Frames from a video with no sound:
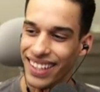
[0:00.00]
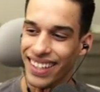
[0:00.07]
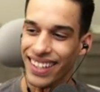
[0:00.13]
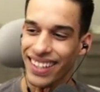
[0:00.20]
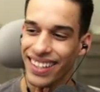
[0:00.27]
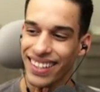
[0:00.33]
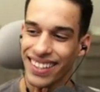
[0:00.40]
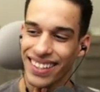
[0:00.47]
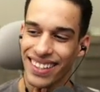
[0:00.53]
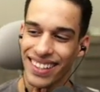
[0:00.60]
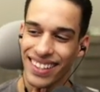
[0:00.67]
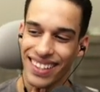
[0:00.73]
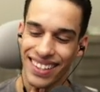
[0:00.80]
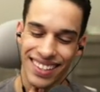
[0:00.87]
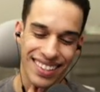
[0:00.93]

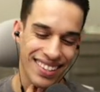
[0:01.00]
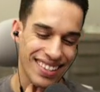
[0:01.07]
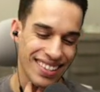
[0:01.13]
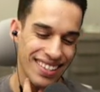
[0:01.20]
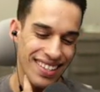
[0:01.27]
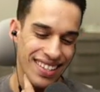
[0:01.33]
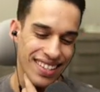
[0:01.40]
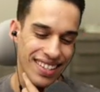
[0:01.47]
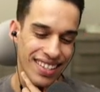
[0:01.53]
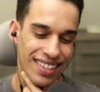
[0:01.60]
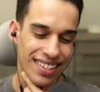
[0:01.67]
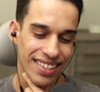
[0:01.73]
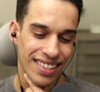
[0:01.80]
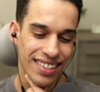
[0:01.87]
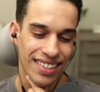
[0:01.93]

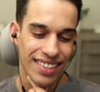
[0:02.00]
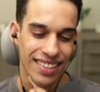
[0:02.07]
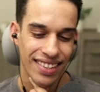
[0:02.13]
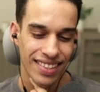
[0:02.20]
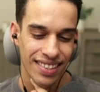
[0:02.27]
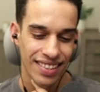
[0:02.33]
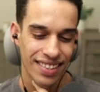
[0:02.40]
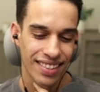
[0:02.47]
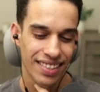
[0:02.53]
[no speech]